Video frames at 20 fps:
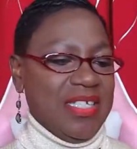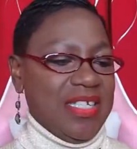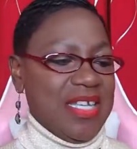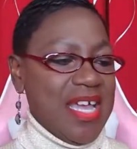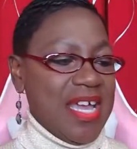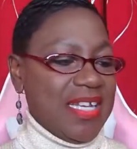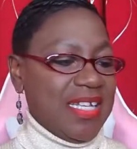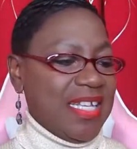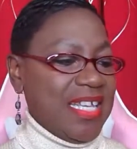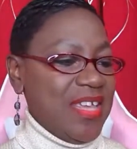
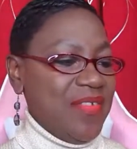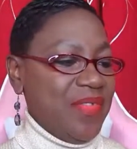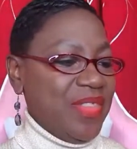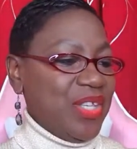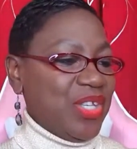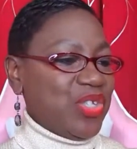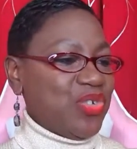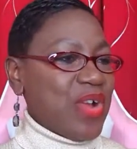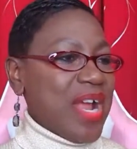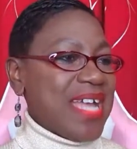gotta give it
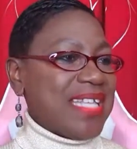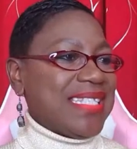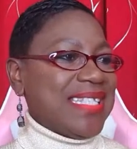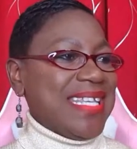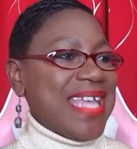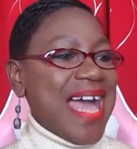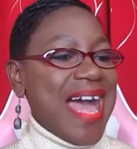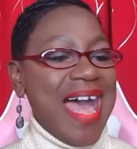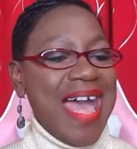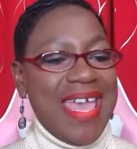a try.
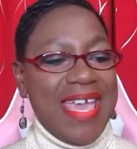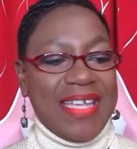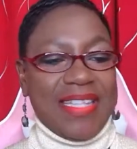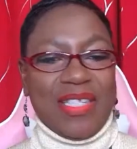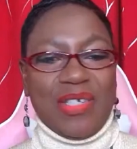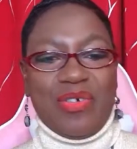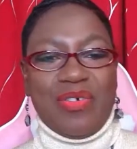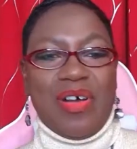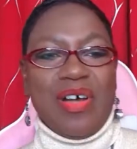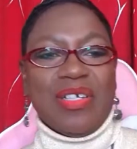See, I had
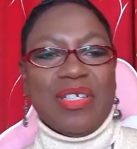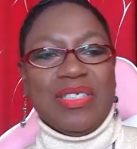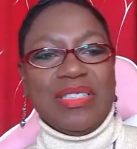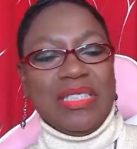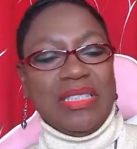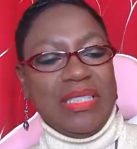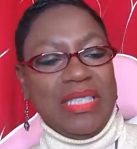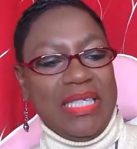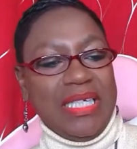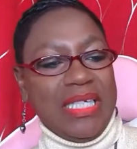to go out on
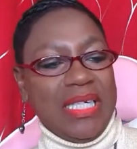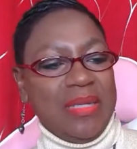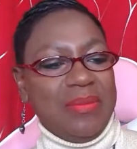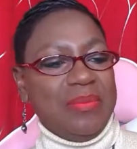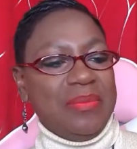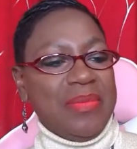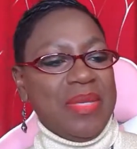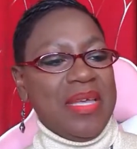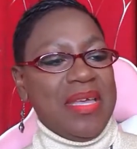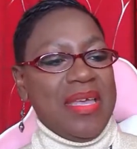a
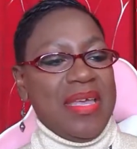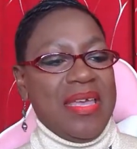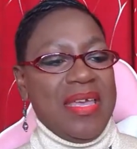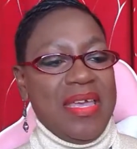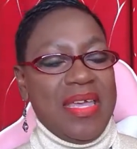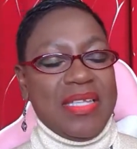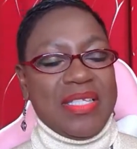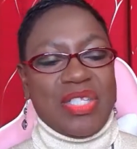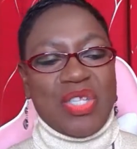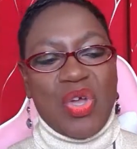limb.
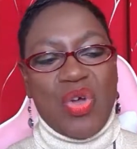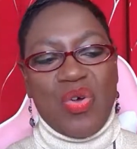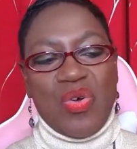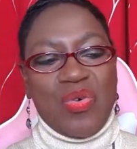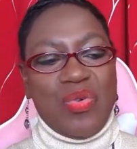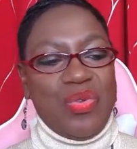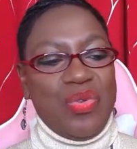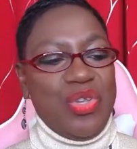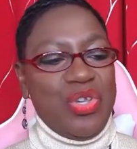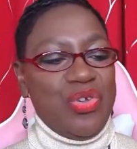And
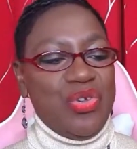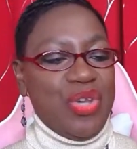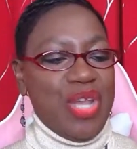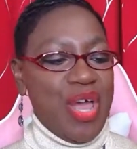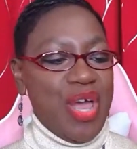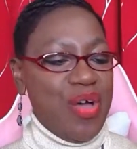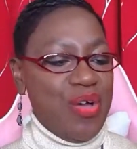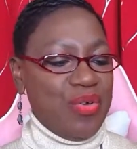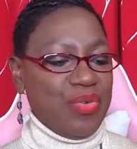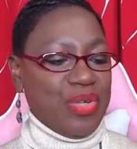so, you
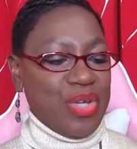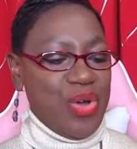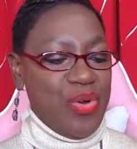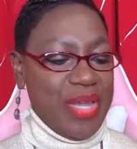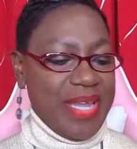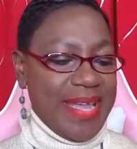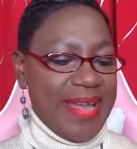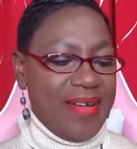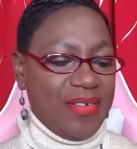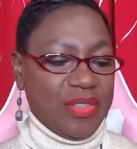know,
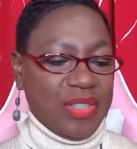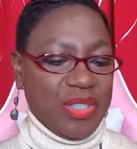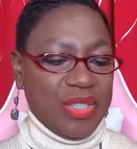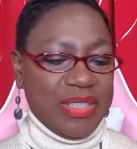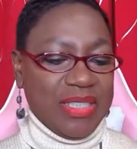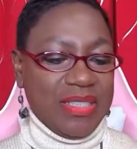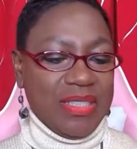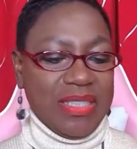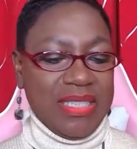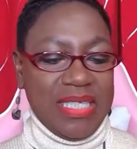going out on
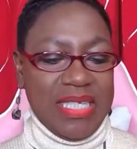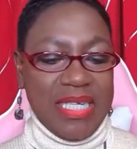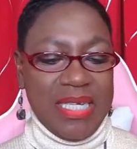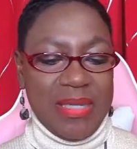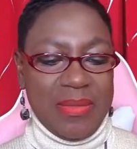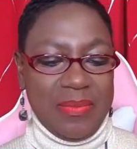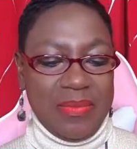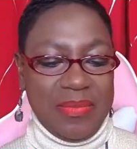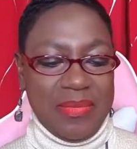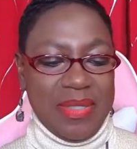a
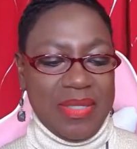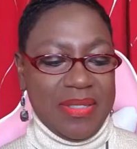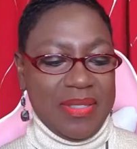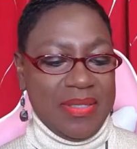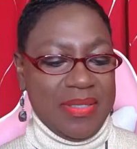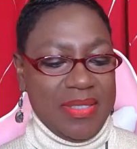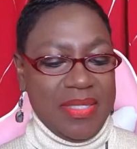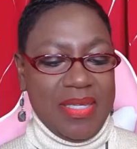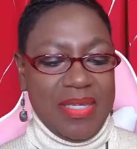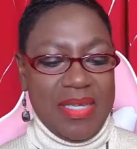limb,
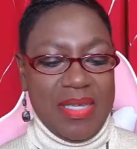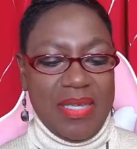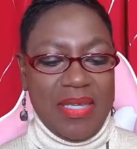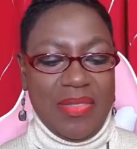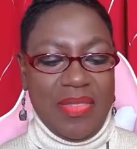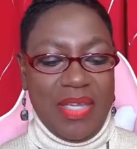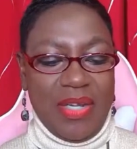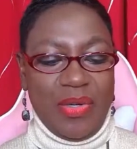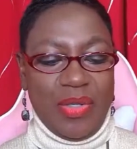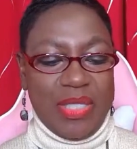
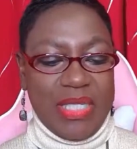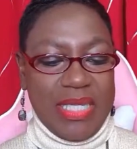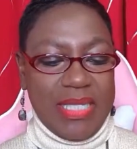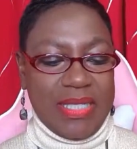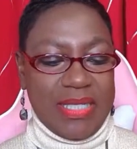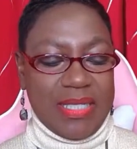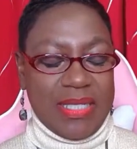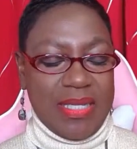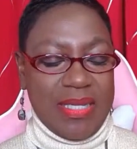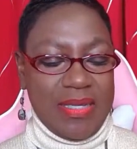there's
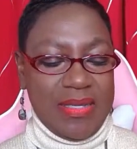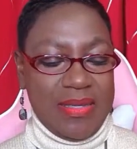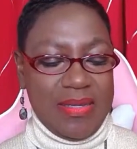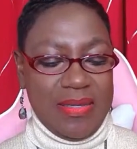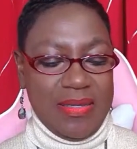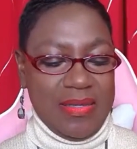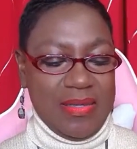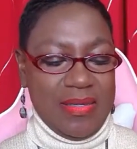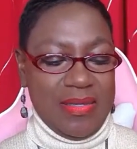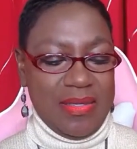this
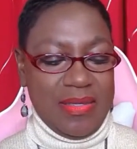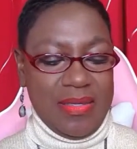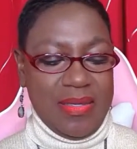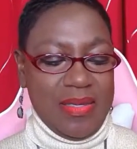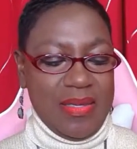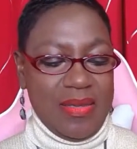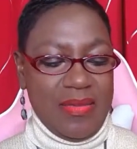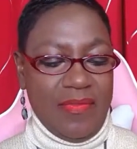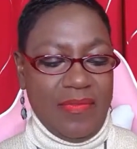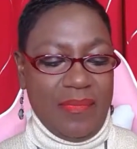
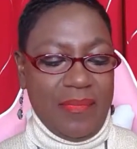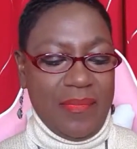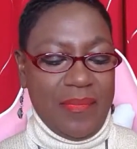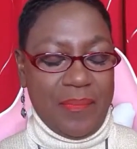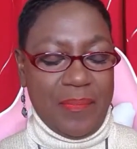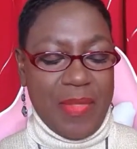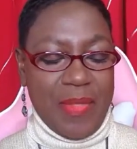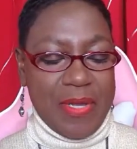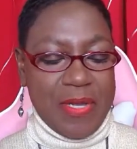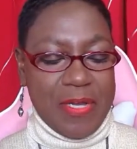
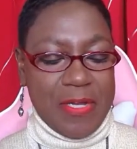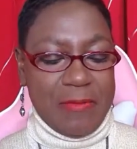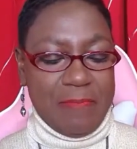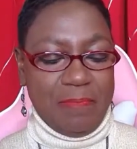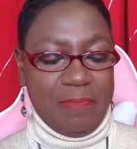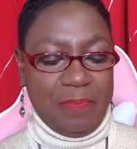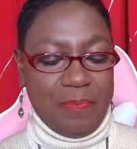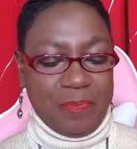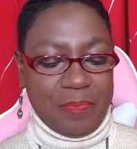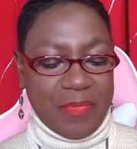um